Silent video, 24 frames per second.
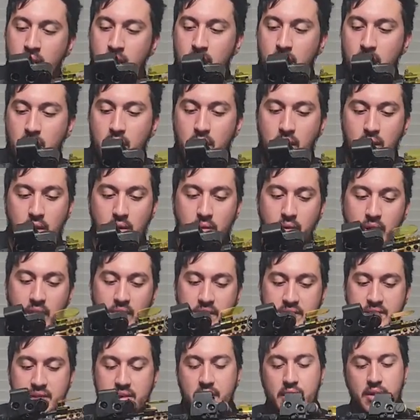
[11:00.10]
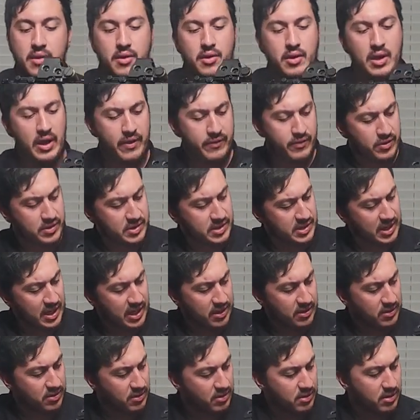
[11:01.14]
Uh, what else? You have your
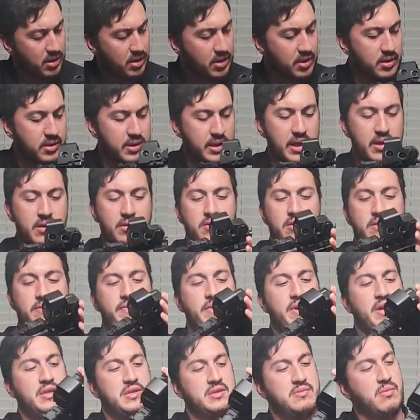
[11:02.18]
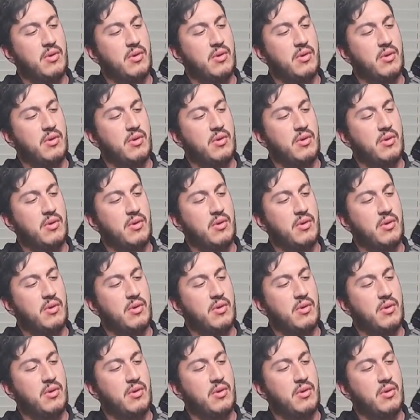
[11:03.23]
standard Daniel Defense